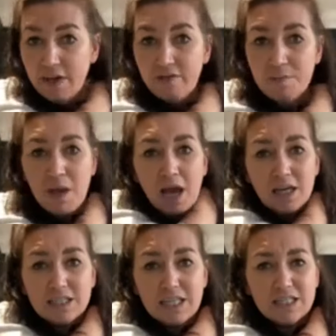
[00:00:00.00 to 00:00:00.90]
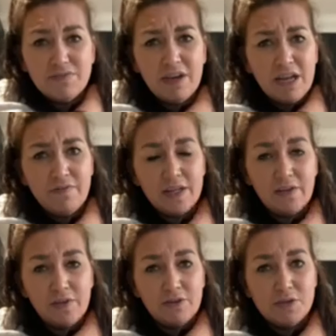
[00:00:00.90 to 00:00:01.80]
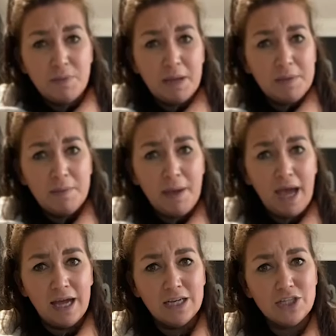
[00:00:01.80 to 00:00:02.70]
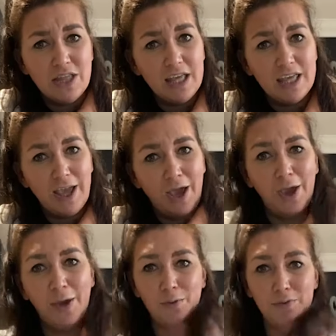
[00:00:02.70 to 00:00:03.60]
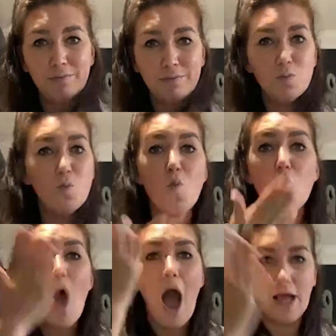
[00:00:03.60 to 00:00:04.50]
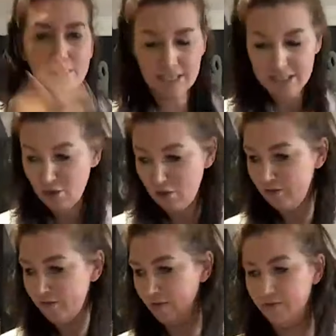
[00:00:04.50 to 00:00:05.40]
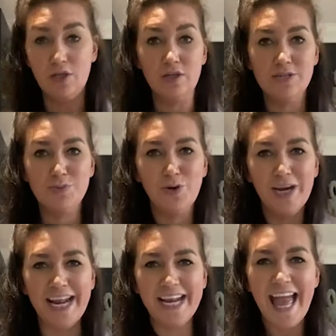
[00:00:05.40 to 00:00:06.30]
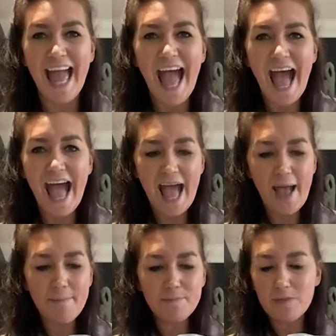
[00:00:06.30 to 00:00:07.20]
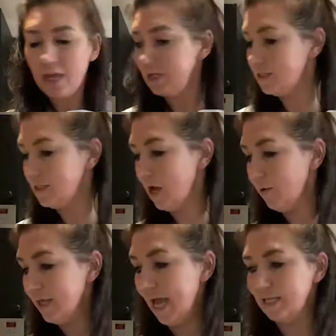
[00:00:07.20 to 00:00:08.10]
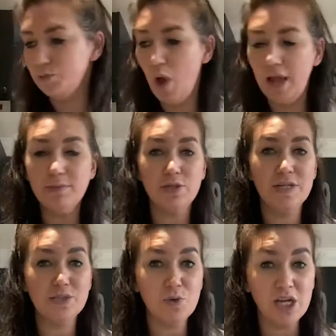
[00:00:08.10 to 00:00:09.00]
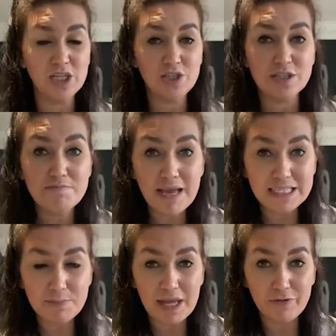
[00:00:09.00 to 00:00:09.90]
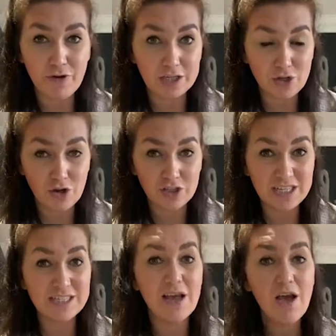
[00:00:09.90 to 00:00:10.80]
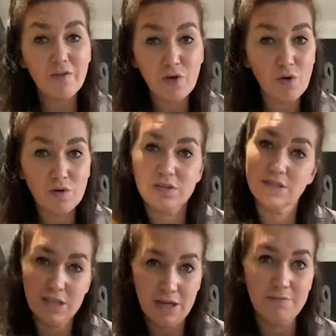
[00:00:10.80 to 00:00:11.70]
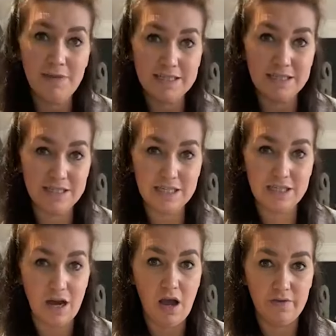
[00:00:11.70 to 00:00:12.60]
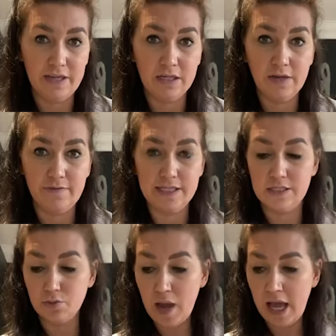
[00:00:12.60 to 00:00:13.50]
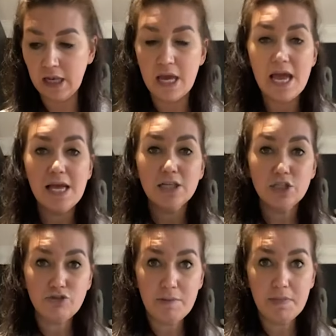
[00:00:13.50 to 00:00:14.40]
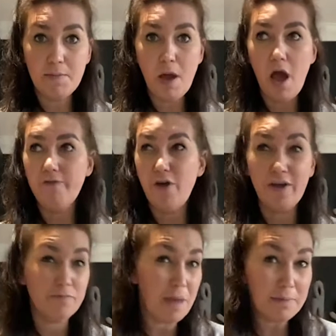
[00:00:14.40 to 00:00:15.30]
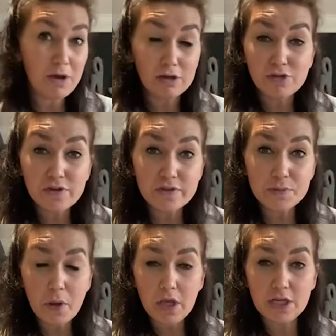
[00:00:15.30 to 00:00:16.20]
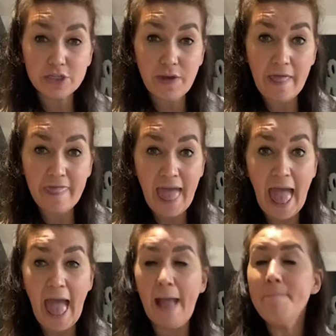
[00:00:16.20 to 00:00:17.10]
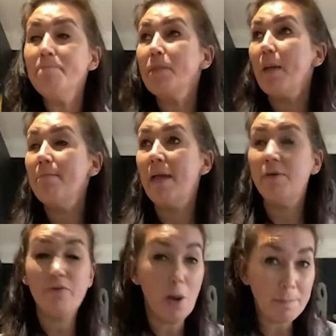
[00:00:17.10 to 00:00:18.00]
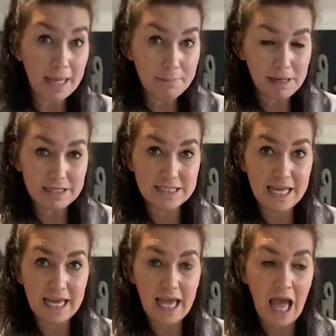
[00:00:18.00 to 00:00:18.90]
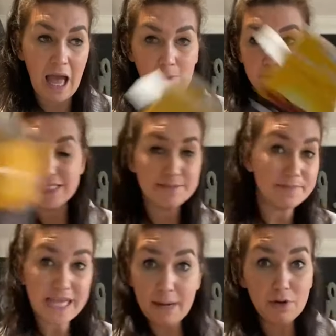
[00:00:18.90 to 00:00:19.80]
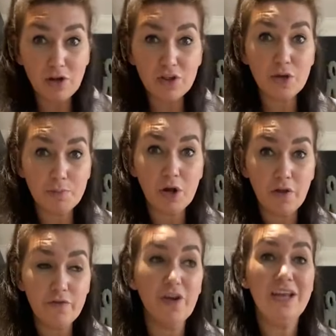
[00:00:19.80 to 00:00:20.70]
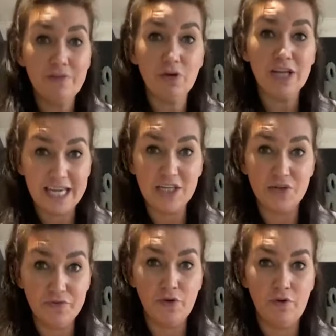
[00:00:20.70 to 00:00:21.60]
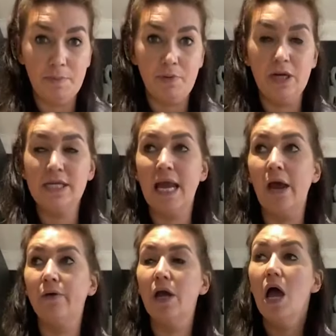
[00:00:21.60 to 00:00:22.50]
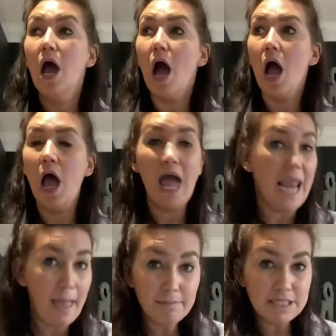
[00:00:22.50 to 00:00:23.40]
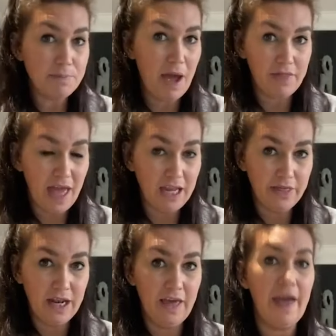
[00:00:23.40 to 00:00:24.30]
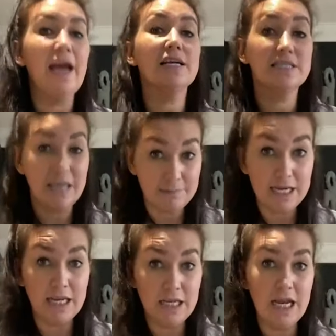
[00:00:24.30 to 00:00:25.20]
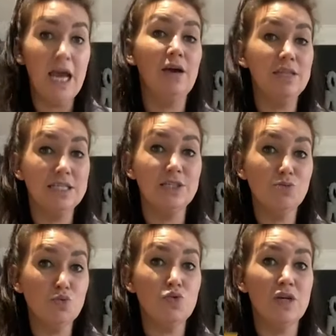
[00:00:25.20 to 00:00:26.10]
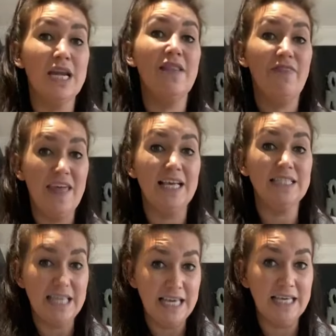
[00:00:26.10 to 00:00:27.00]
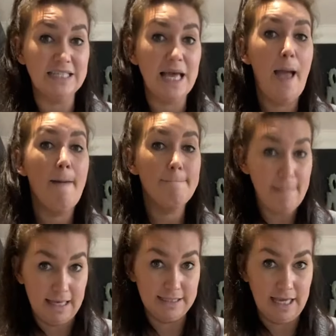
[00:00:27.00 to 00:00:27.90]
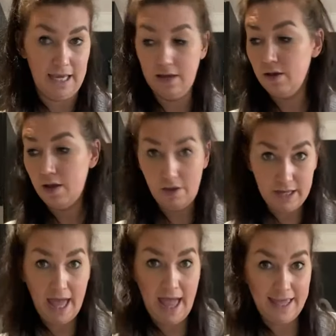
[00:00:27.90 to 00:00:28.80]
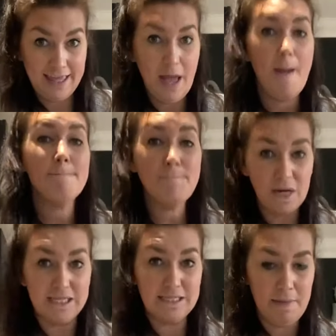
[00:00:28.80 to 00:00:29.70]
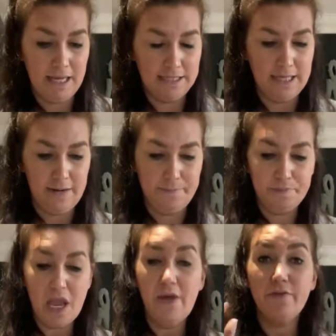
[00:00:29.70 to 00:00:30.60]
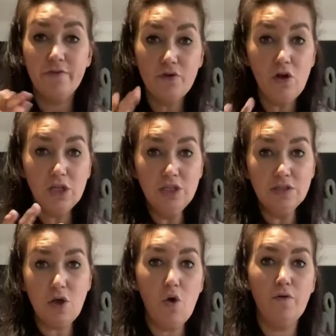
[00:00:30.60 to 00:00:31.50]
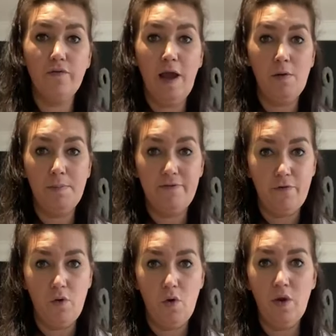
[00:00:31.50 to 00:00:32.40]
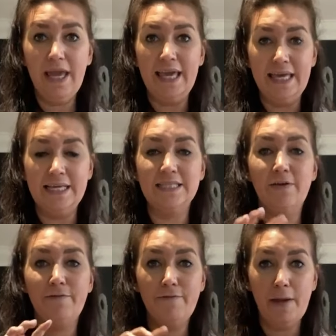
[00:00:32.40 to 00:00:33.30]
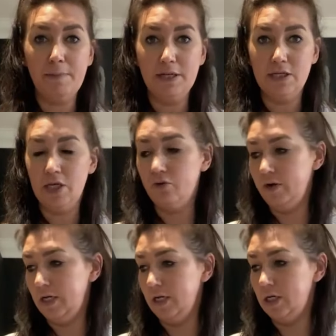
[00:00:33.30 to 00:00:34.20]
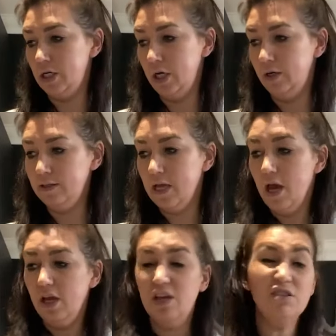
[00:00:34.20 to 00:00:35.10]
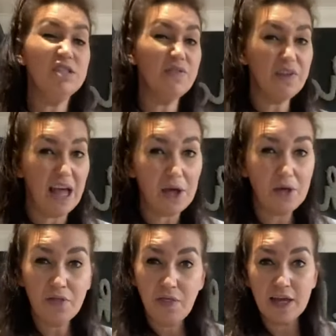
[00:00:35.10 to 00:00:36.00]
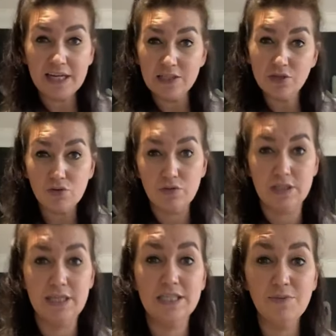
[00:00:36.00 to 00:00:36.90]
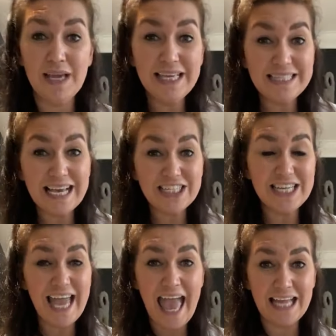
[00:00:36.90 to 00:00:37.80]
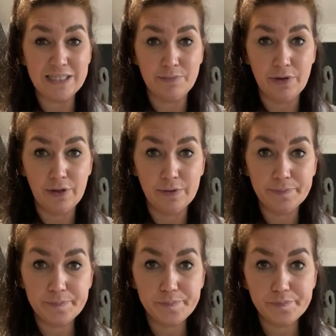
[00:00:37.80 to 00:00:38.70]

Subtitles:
very much. That's very lovely of you to buy me a badge. Thank you. Mwah! Sending lots of love to you this morning. So yes, what I'm doing is we're going to do some messy play for our toddlers. Of course, you know, Mason's 6.5, he'd love this as well. Strip them off. If maybe you've got a tough spot, you could do it in there. Maybe you've got a big plastic tablecloth, you could put it on the floor, even on your kitchen floor, I put it down. An empty bath, anything like that, because I'm telling you now, this is a warning, this is messy, okay? But it's amazing. If you've not used corn flour before, it is a fabulous ingredient to use. Use it for like thickening sauces, so it is actually edible.